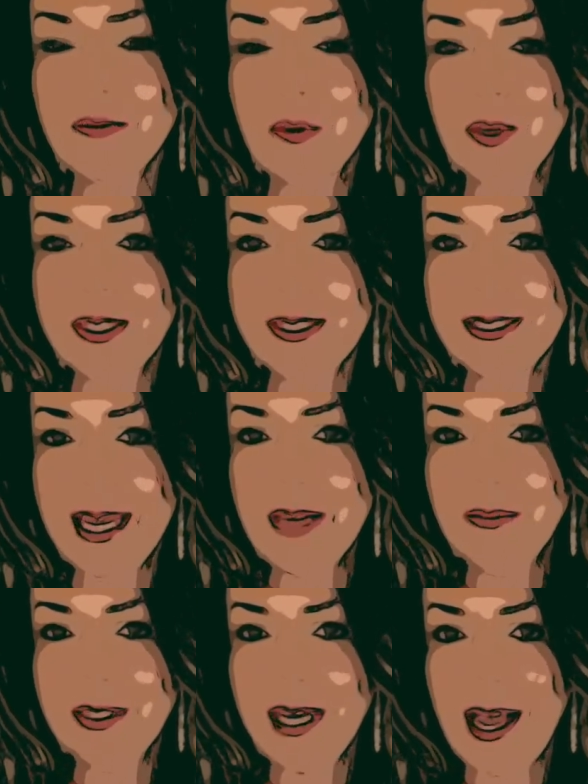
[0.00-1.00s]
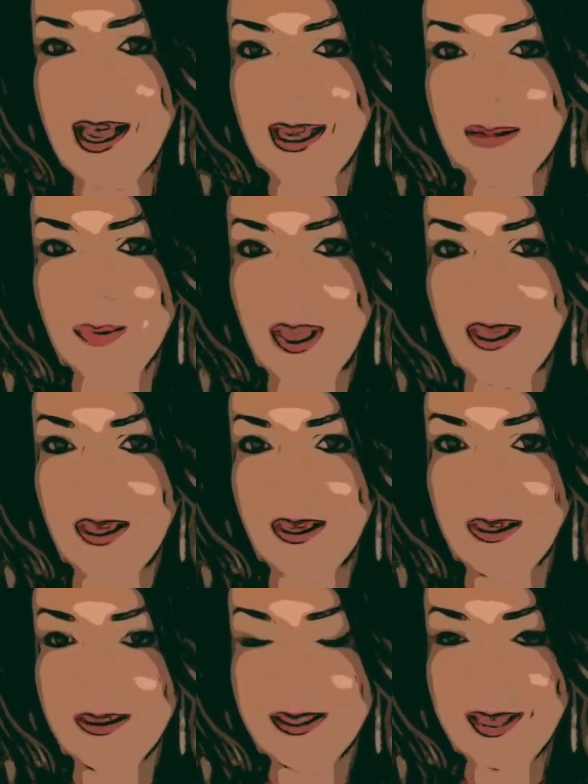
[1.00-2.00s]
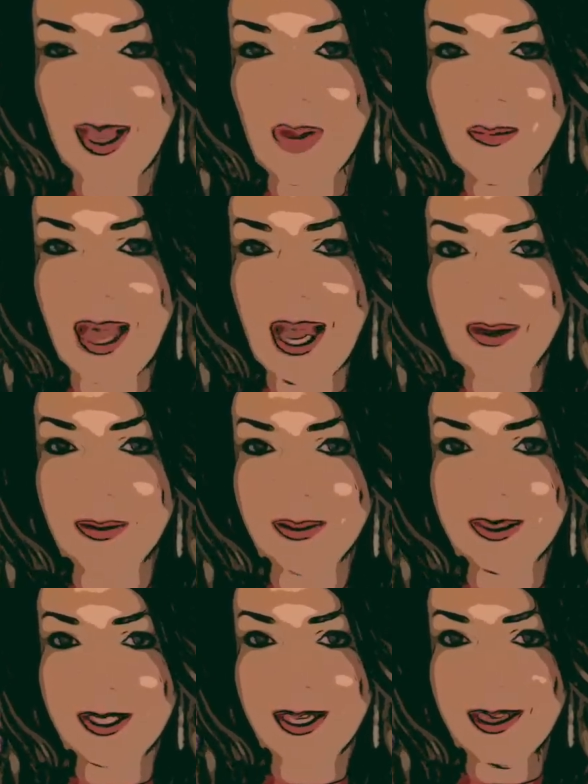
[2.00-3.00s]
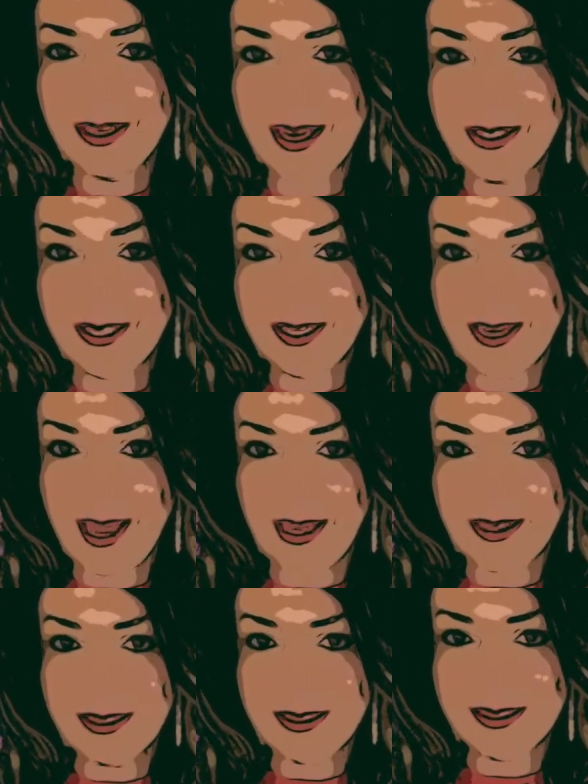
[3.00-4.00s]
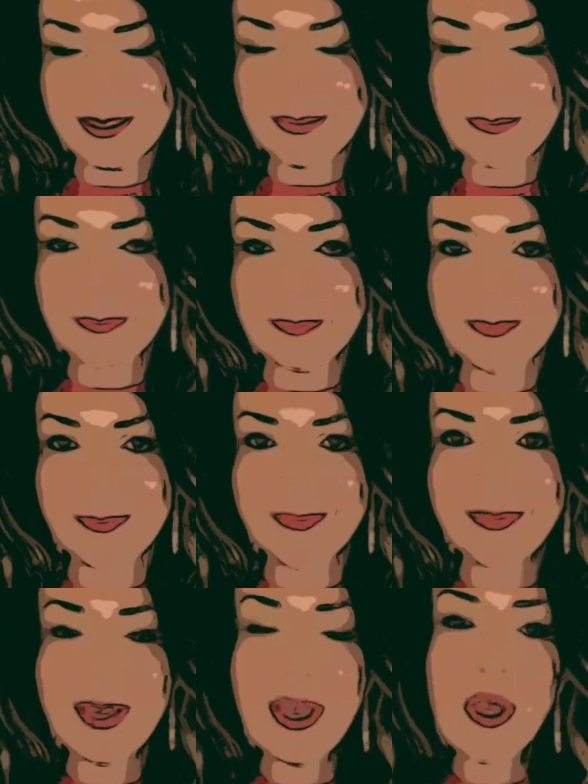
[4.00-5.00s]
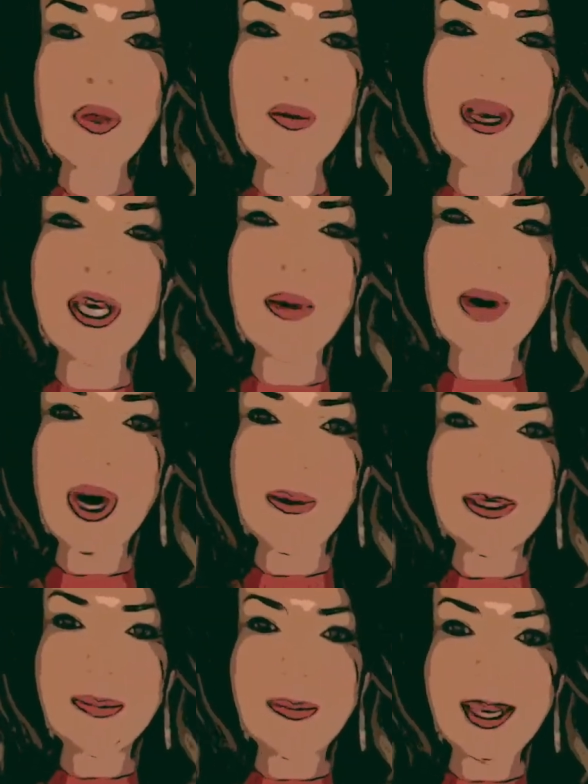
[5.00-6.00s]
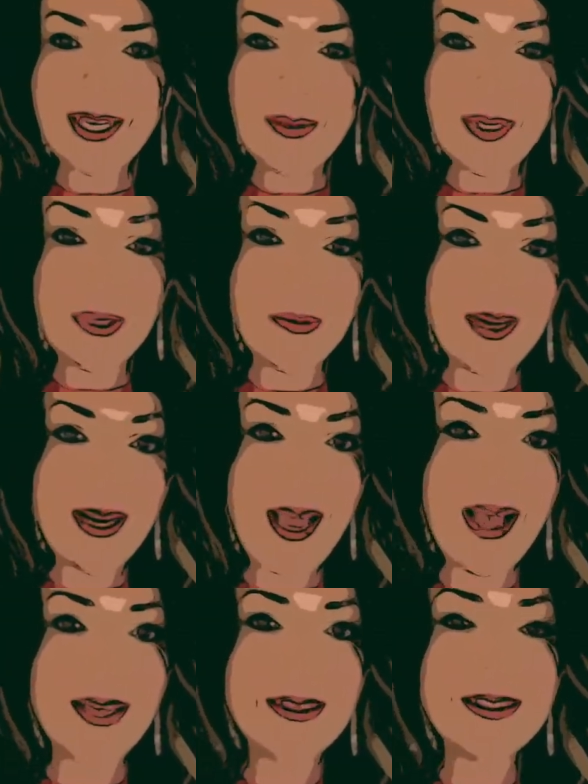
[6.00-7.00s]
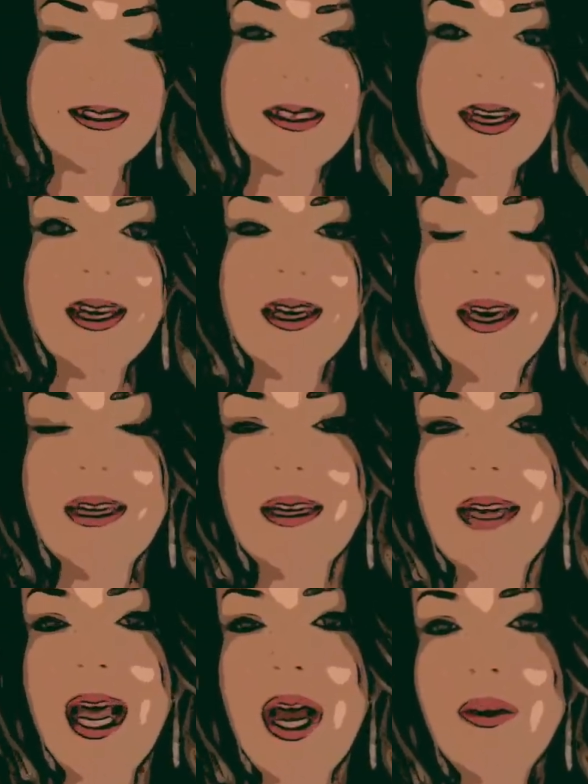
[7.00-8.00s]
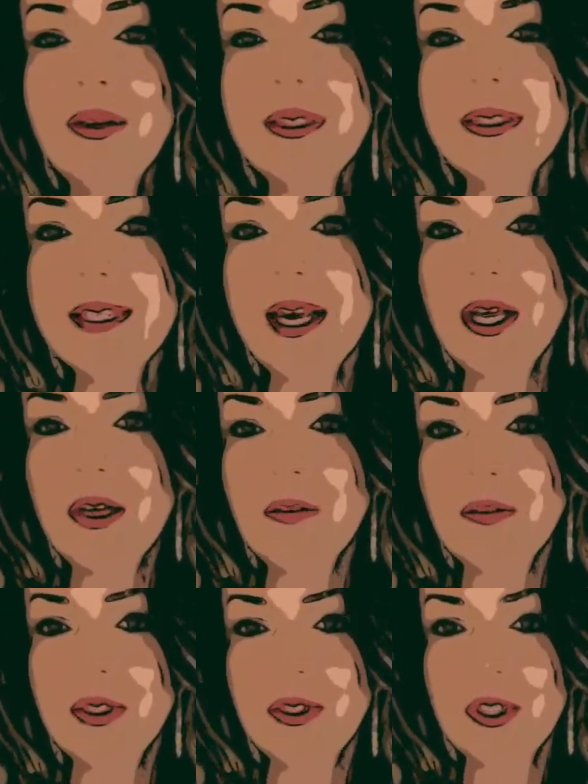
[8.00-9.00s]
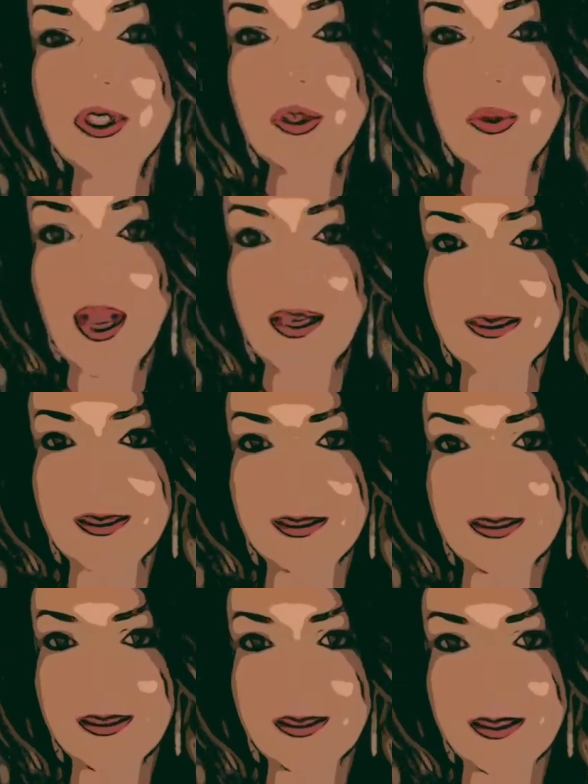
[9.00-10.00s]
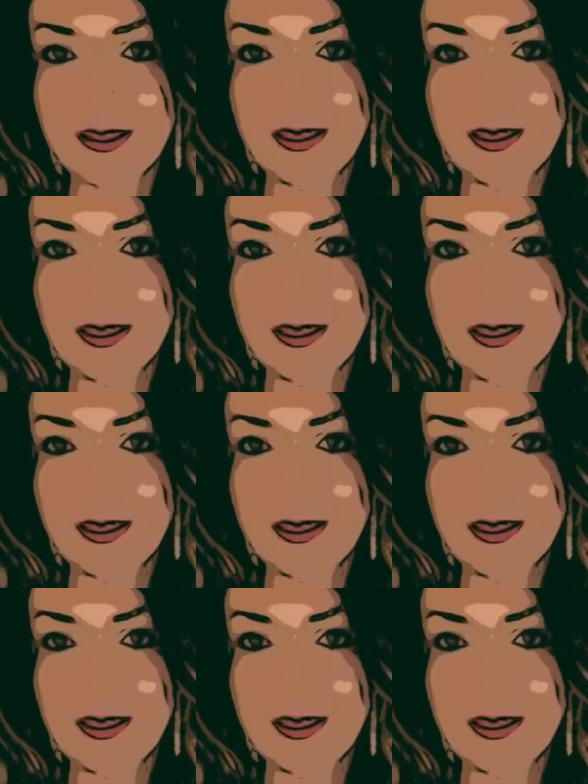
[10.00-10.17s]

for a safe time to come out and connect. When you are with me, you can relax and allow yourself to trust,